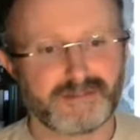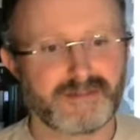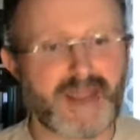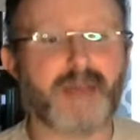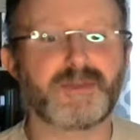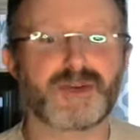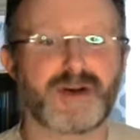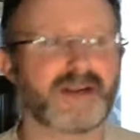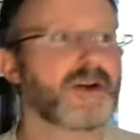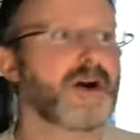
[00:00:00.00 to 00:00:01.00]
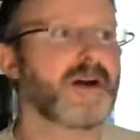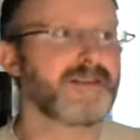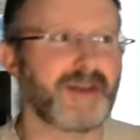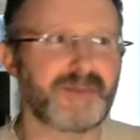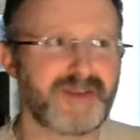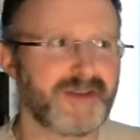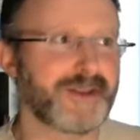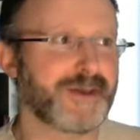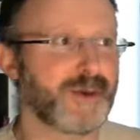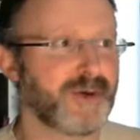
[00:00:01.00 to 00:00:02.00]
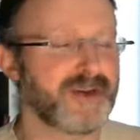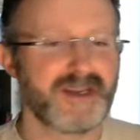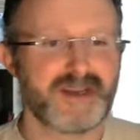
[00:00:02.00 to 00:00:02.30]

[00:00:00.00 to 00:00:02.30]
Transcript: abstract concept, even though